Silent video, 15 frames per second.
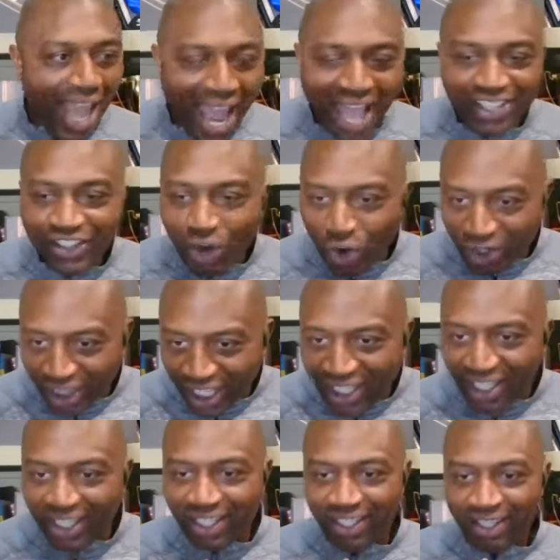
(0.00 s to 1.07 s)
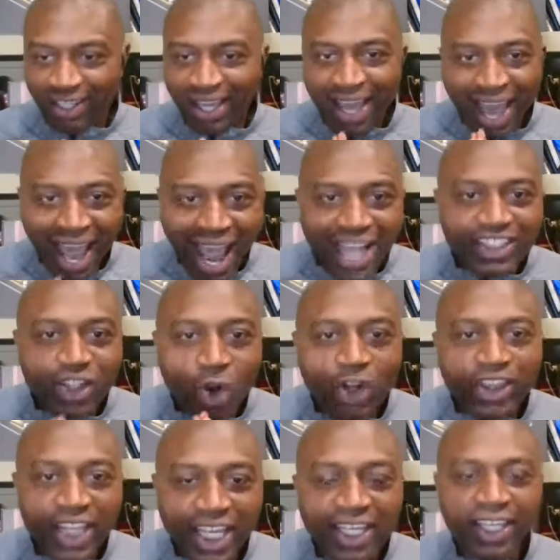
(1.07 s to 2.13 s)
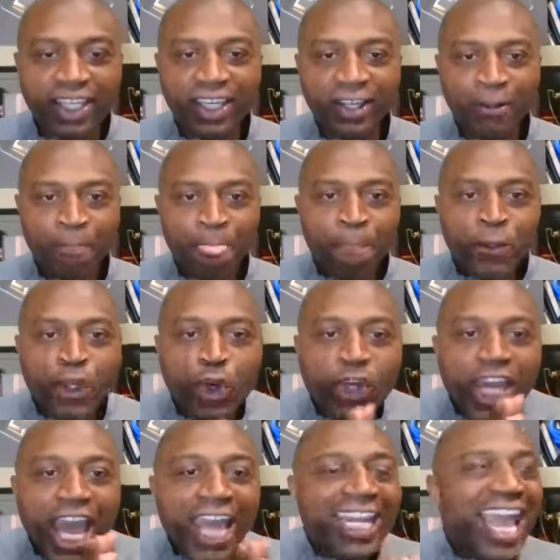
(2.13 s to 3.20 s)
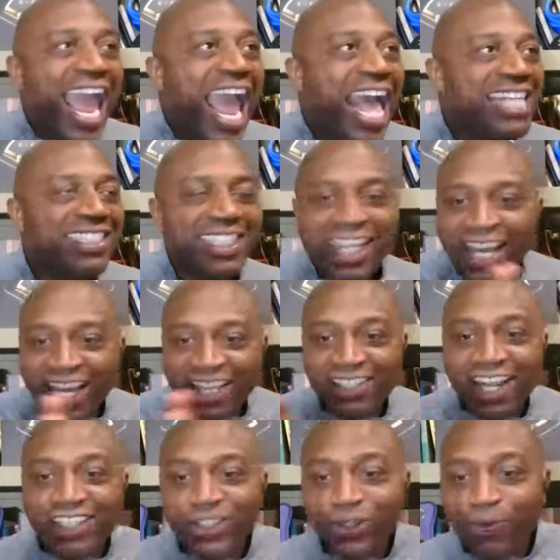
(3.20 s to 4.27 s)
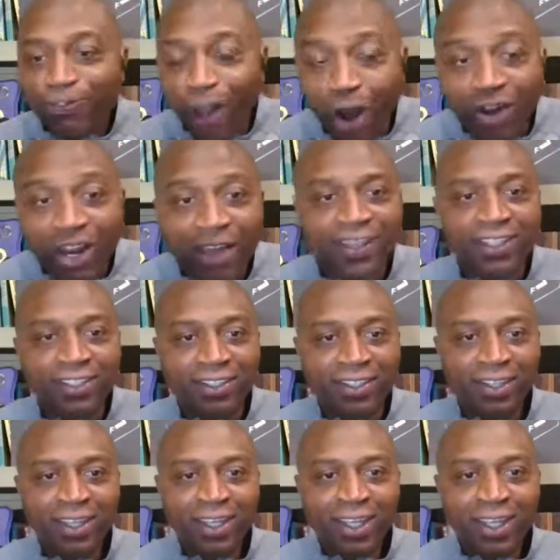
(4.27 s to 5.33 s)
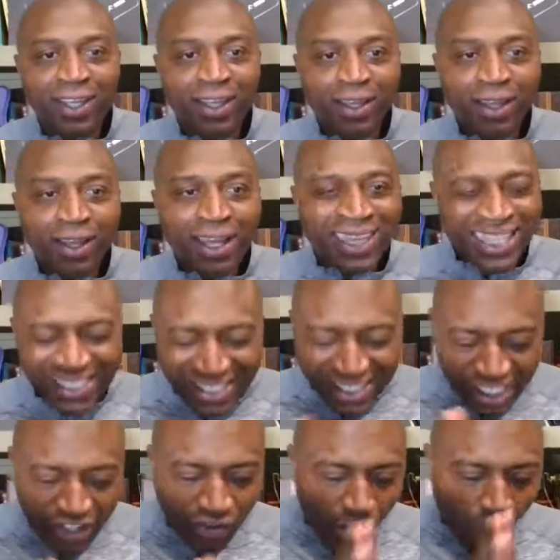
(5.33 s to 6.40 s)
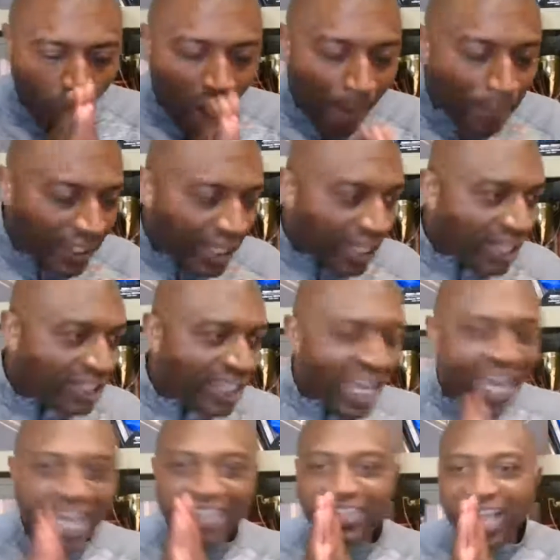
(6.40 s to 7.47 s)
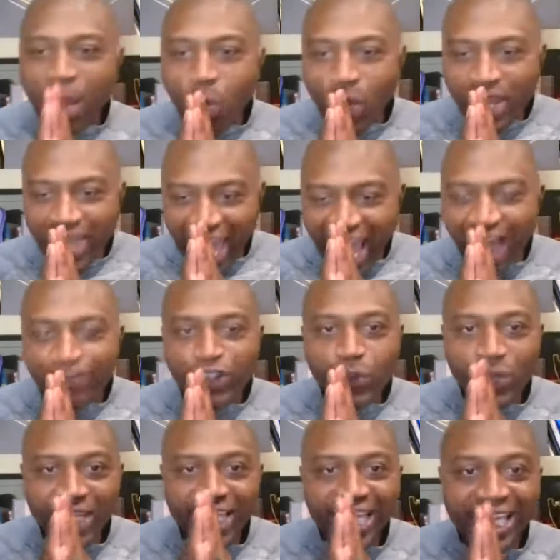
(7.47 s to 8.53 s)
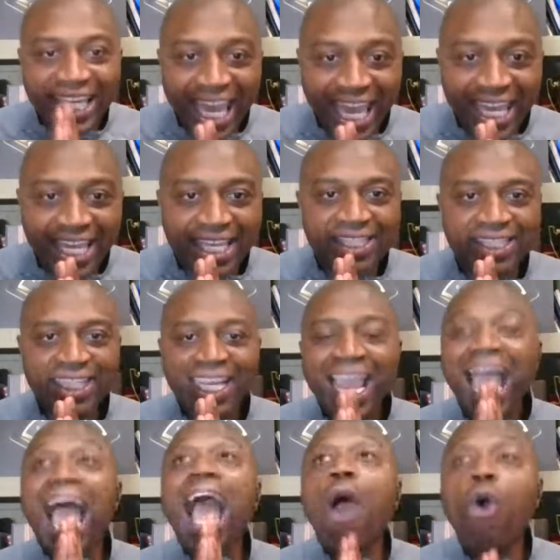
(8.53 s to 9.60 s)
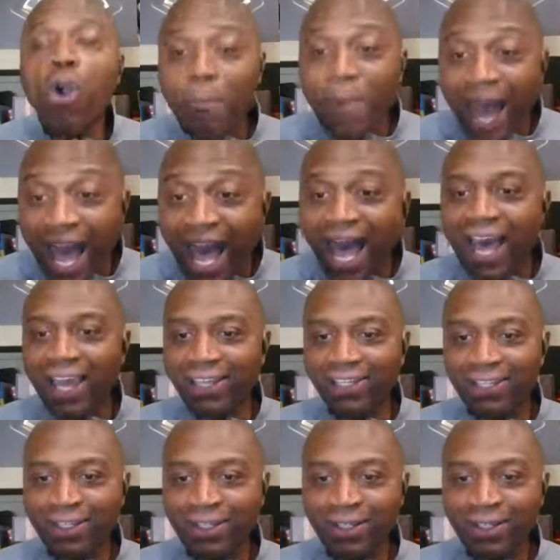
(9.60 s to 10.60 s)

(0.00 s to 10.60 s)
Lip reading: Ask or think. Ask or think. You can't ask unless you've thought of it. The secret weapon is that we have to engage our mind.